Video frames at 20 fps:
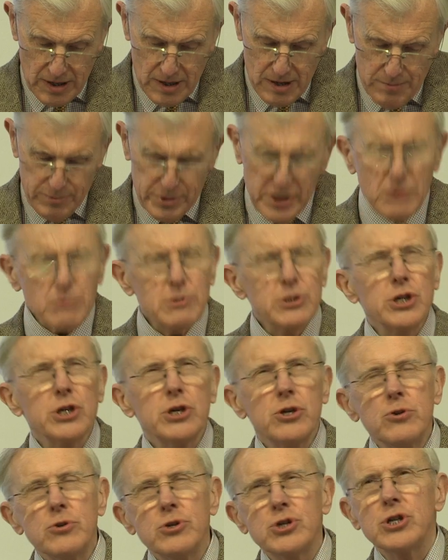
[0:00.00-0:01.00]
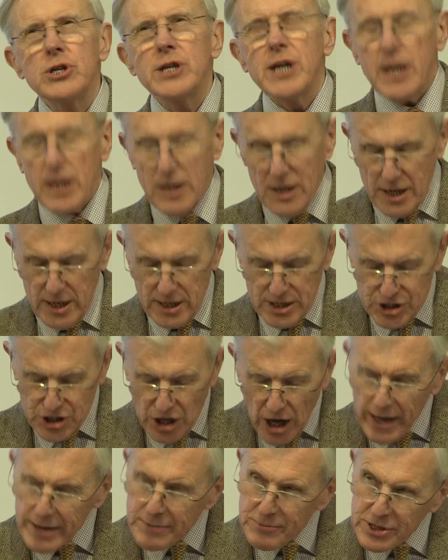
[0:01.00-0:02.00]
But it was hugely
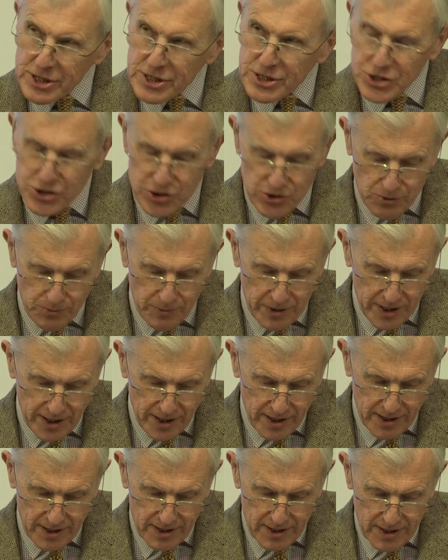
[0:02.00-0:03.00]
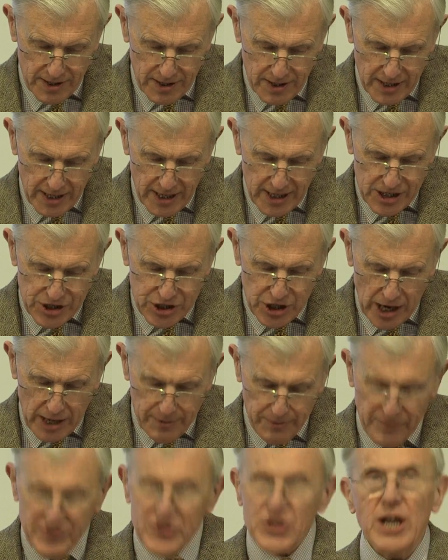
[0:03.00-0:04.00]
time-consuming in time
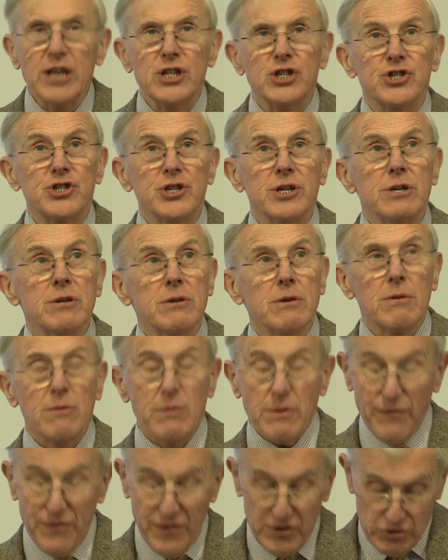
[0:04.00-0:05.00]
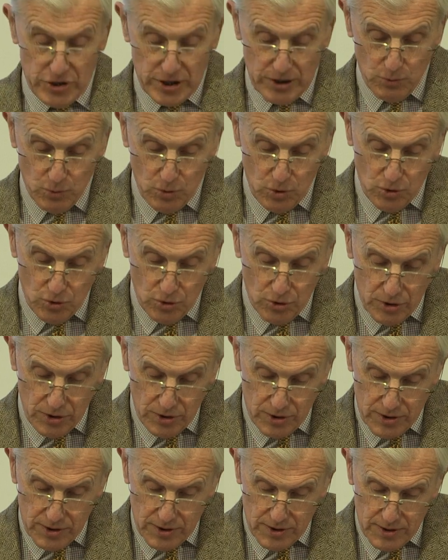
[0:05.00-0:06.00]
of tension, the phony war,
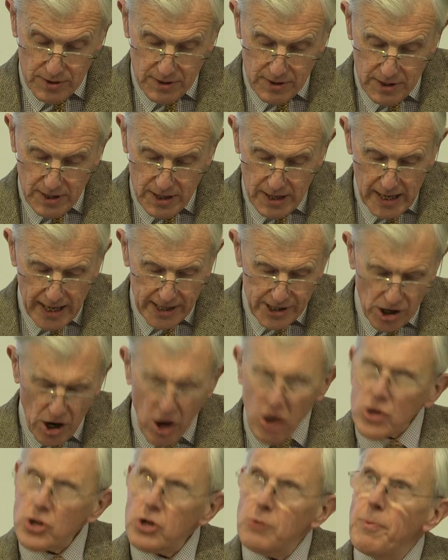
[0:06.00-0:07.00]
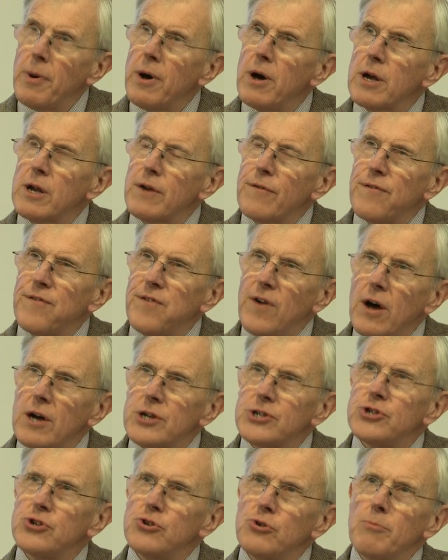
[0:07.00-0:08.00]
and occupied far
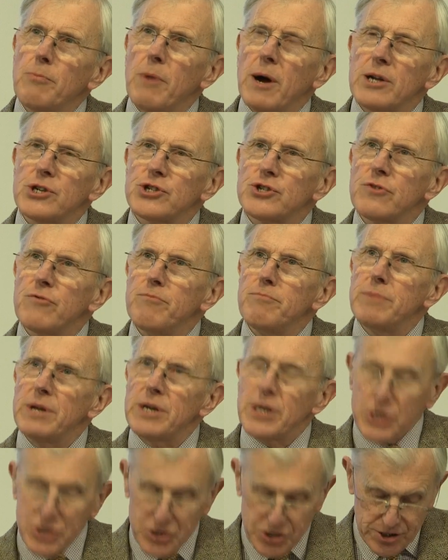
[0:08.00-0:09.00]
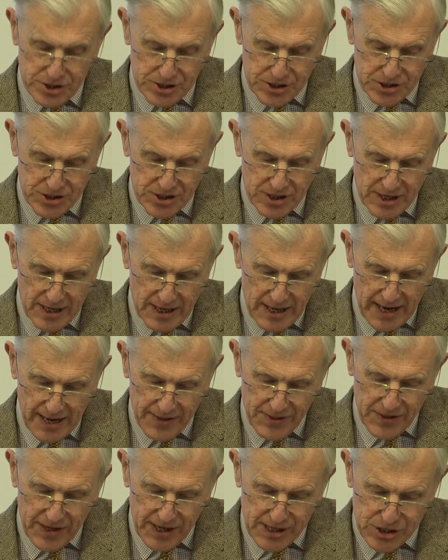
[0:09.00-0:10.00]
too much of ministers
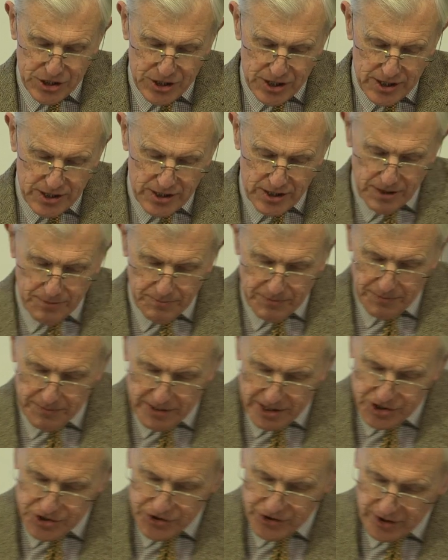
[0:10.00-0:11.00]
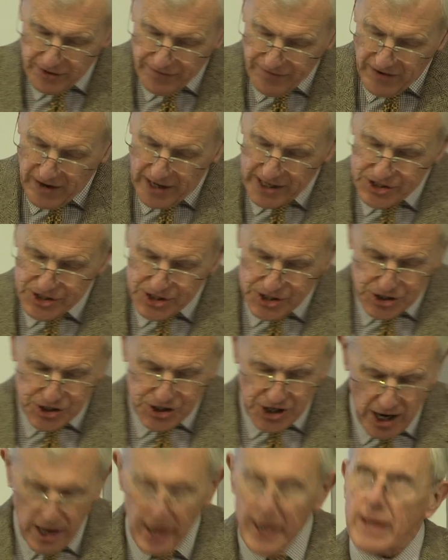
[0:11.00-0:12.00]
and their senior military advisors'
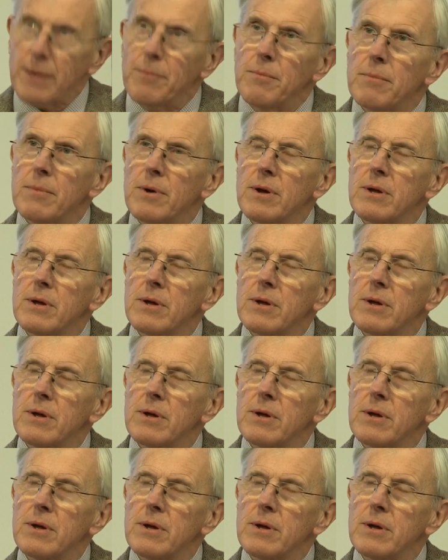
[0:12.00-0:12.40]
time,